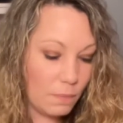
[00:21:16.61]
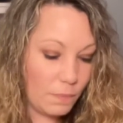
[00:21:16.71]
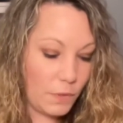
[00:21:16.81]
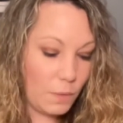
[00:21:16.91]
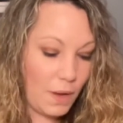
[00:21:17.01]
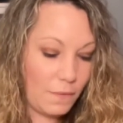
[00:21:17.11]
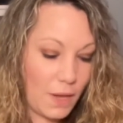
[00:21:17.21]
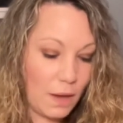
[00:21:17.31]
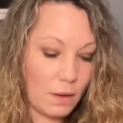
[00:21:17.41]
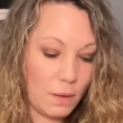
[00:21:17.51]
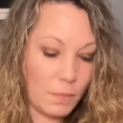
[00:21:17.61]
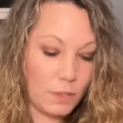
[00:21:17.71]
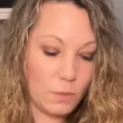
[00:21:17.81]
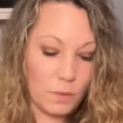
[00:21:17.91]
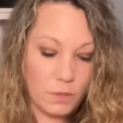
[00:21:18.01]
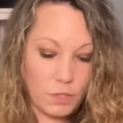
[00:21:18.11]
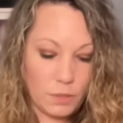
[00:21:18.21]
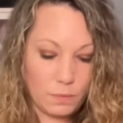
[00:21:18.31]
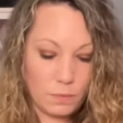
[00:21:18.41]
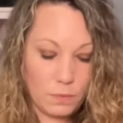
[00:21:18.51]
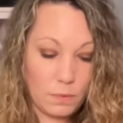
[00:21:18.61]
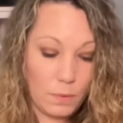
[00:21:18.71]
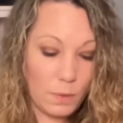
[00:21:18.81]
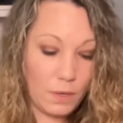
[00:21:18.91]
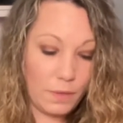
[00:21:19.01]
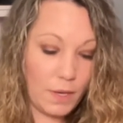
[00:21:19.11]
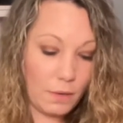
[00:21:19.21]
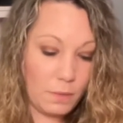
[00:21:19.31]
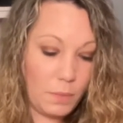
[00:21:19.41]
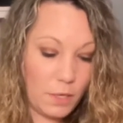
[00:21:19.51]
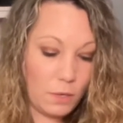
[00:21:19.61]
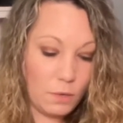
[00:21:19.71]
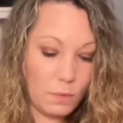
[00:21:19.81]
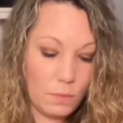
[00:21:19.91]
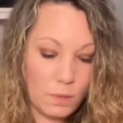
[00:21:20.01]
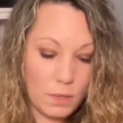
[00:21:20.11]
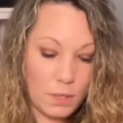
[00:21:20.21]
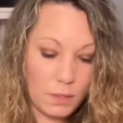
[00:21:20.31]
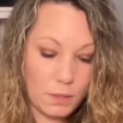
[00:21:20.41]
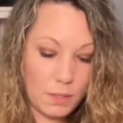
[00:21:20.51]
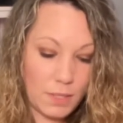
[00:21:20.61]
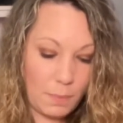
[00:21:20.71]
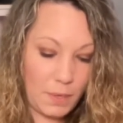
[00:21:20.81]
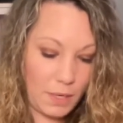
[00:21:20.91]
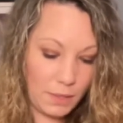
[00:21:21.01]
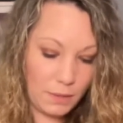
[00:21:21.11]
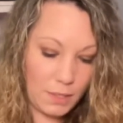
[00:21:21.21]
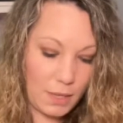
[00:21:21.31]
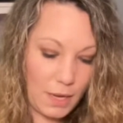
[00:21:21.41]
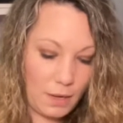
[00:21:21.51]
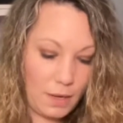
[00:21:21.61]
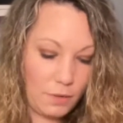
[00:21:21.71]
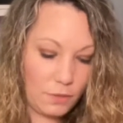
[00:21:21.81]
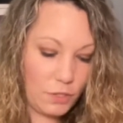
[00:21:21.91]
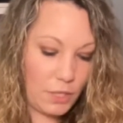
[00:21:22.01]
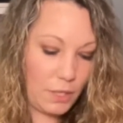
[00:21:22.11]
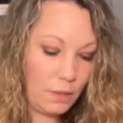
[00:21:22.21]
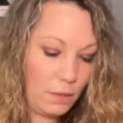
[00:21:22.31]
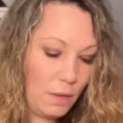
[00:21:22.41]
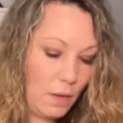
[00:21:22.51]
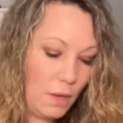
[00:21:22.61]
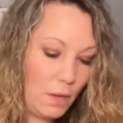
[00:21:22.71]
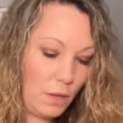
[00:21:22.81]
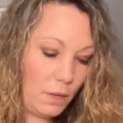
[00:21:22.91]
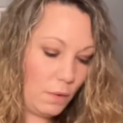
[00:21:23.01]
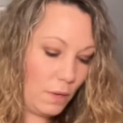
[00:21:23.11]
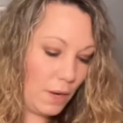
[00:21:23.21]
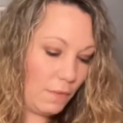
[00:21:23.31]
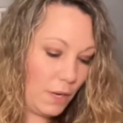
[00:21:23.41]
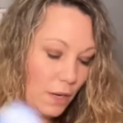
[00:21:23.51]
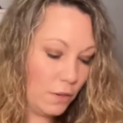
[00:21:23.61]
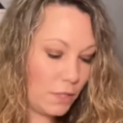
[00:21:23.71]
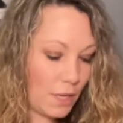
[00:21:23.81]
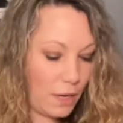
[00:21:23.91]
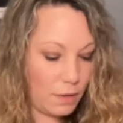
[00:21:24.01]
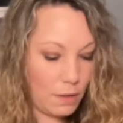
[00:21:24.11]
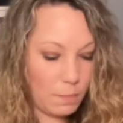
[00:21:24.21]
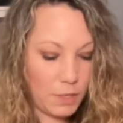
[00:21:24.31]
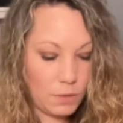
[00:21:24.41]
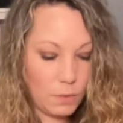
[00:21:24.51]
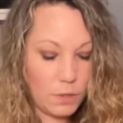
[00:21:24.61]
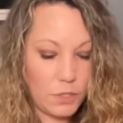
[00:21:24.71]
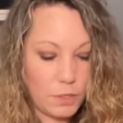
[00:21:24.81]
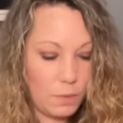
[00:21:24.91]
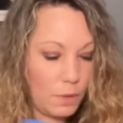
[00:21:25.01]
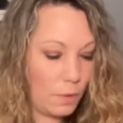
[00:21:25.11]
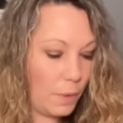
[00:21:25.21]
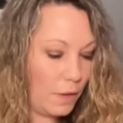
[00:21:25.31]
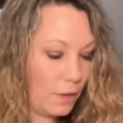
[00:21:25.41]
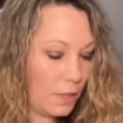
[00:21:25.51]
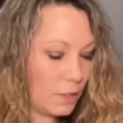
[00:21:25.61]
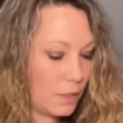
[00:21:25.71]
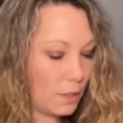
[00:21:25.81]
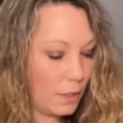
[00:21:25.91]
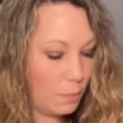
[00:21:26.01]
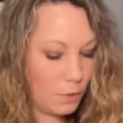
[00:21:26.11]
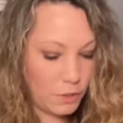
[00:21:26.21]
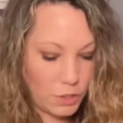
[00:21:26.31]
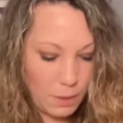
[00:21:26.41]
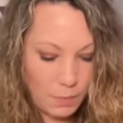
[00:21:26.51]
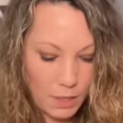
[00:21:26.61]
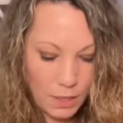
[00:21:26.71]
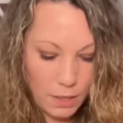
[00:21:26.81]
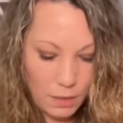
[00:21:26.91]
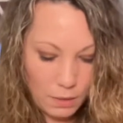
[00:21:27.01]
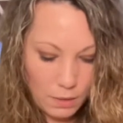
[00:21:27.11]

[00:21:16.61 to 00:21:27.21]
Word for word: You have that coming towards you, or that could be you stepping into that energy. You could have an air sign coming towards you, Aquarius, Libra, Gemini.